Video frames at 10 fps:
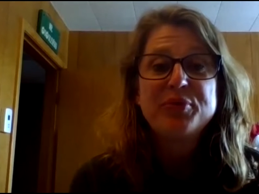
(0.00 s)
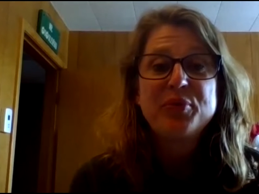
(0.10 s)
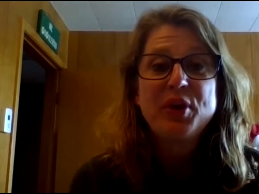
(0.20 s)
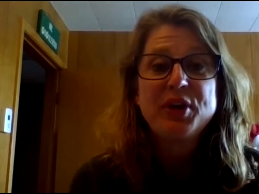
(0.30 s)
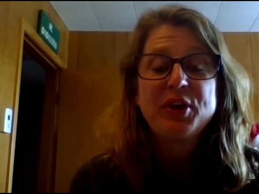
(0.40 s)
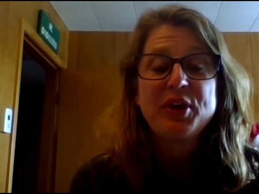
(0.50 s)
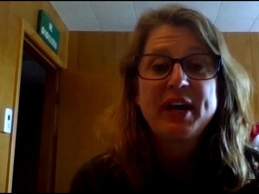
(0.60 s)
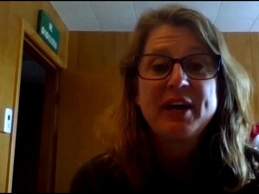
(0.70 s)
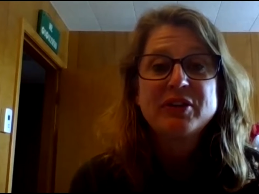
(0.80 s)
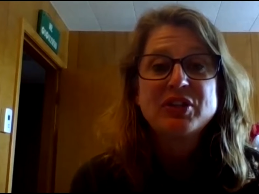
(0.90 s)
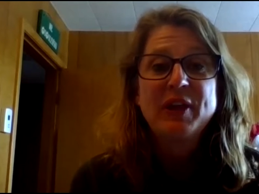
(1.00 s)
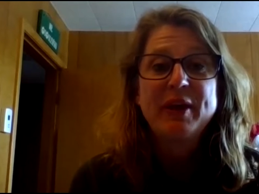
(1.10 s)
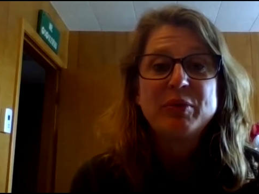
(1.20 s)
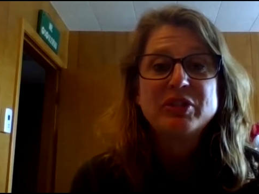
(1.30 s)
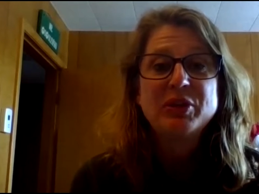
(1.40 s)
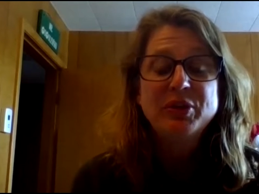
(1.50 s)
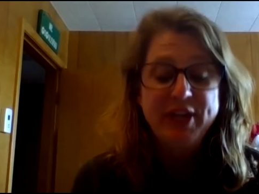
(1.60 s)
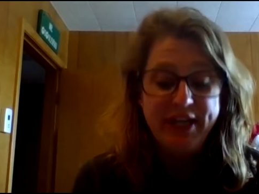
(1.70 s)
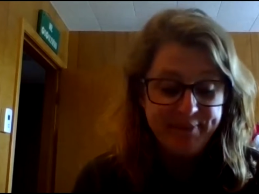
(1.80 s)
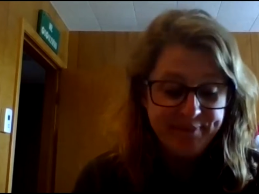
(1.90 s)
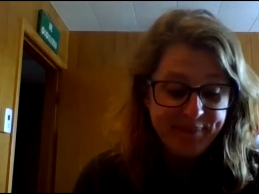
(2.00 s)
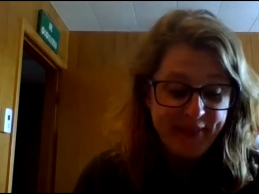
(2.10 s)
for your English language learning.